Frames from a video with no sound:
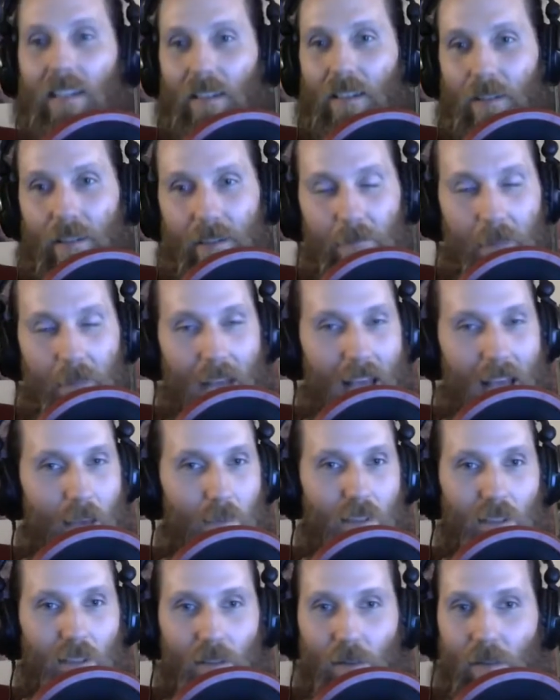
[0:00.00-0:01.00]
agree.
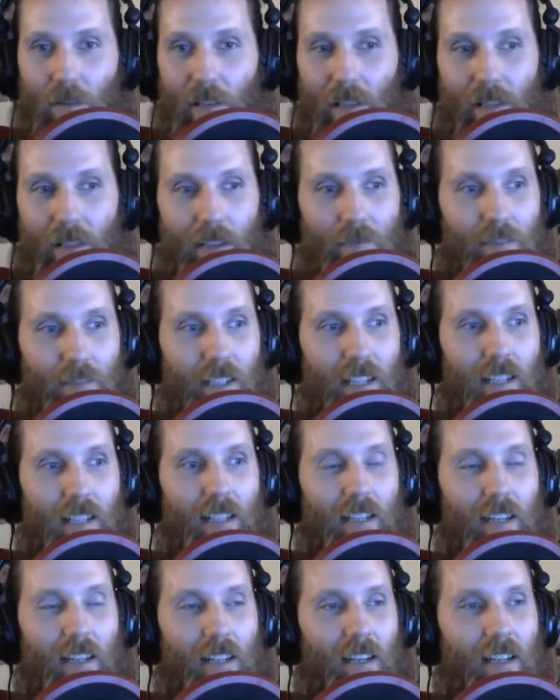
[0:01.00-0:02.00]
Absolutely loved
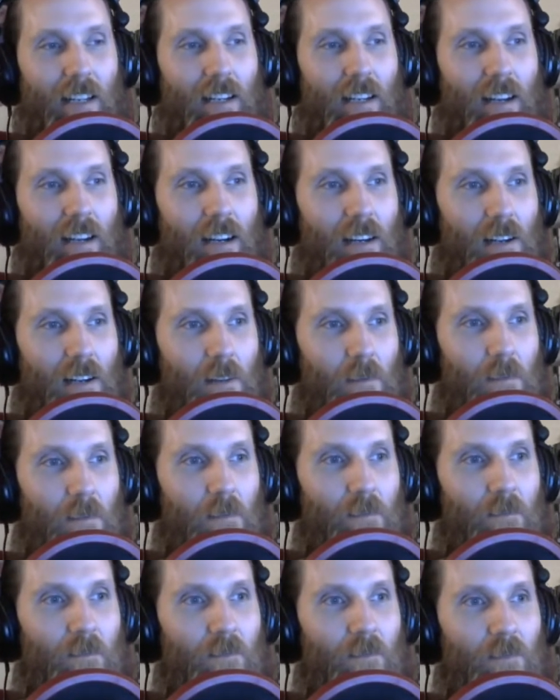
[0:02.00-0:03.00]
it.
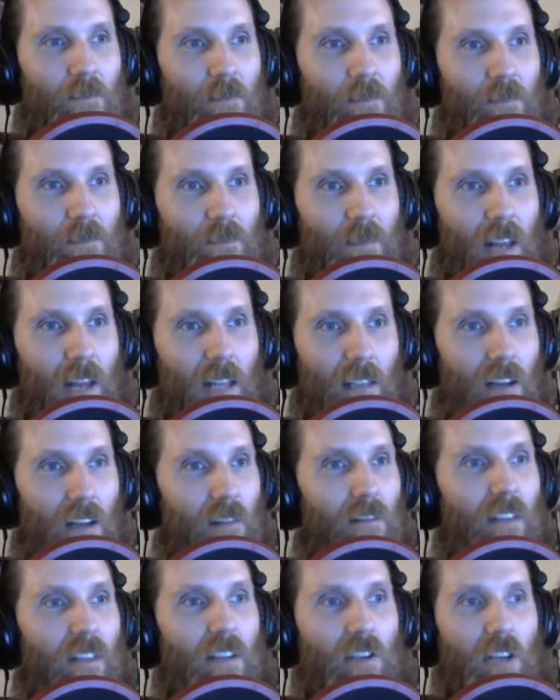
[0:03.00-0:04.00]
Um, I
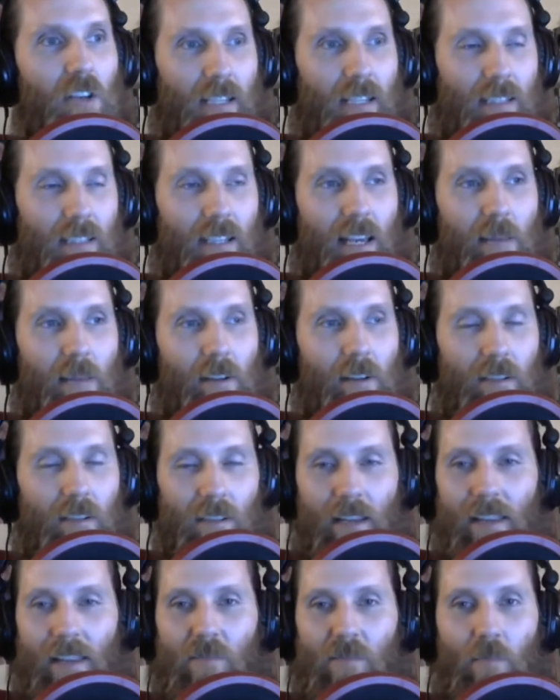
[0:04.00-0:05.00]
love the chess game. There's
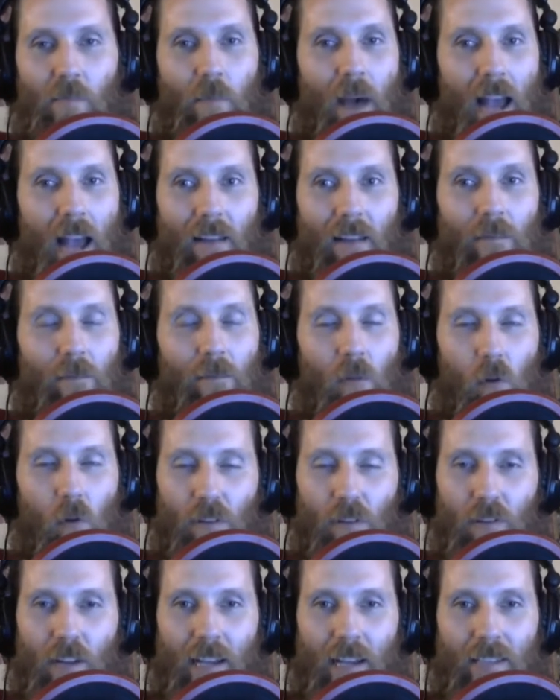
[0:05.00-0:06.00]
like this back and
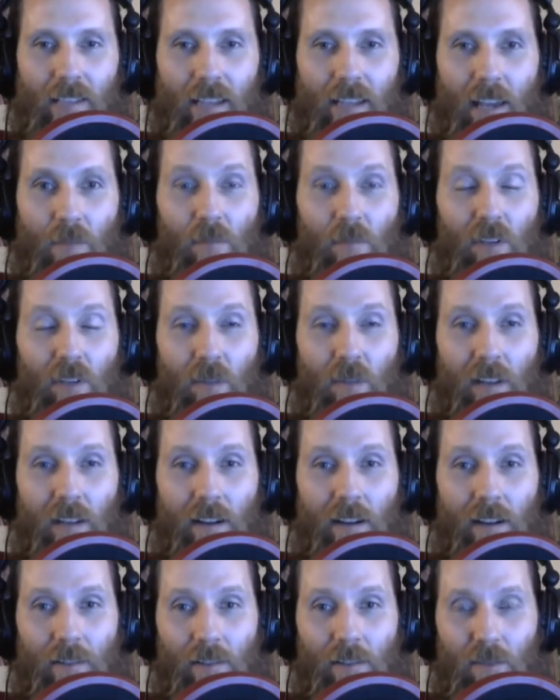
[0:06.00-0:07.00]
forth chess game between
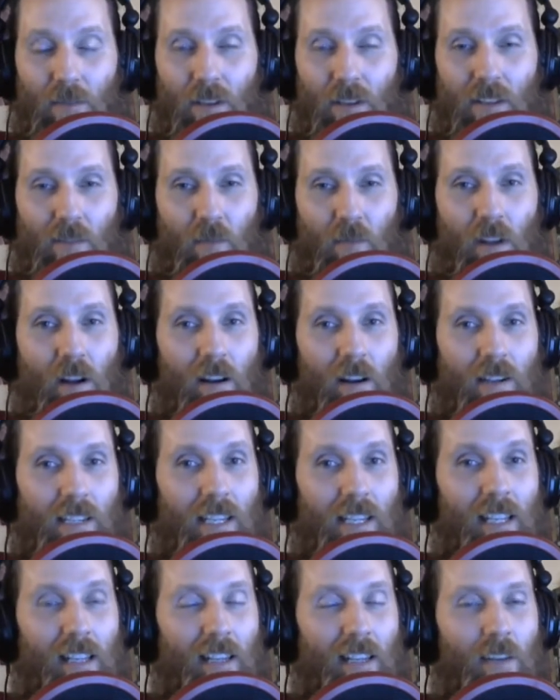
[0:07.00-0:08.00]
characters because we are
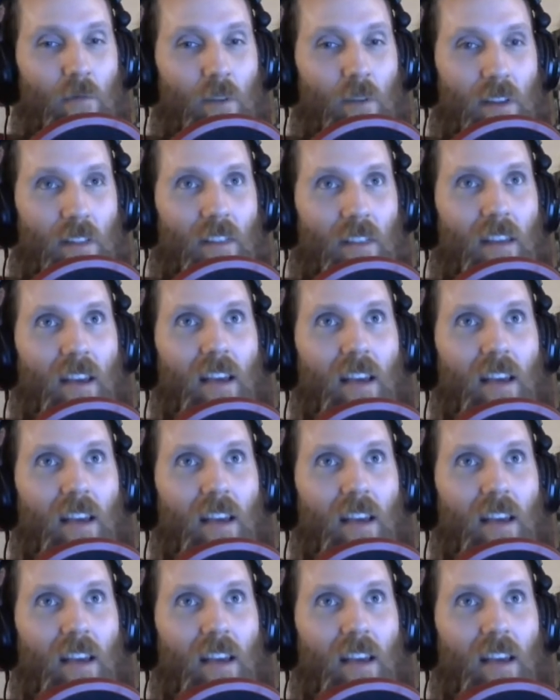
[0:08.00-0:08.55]
dealing with